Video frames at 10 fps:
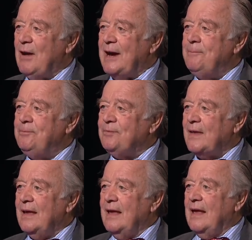Well, you've held power for
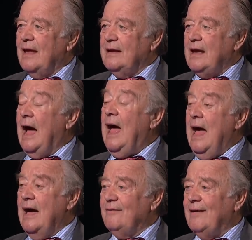huge amounts. I
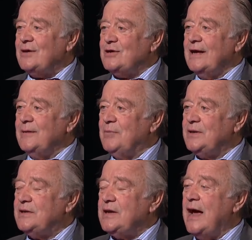have, actually,
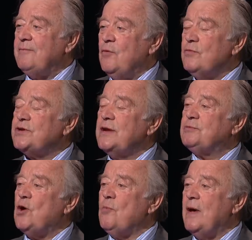but I've always
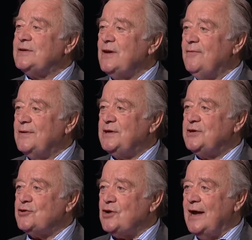told myself it
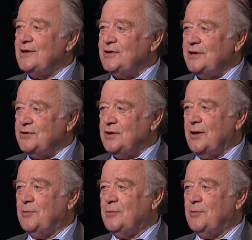is transient, you know.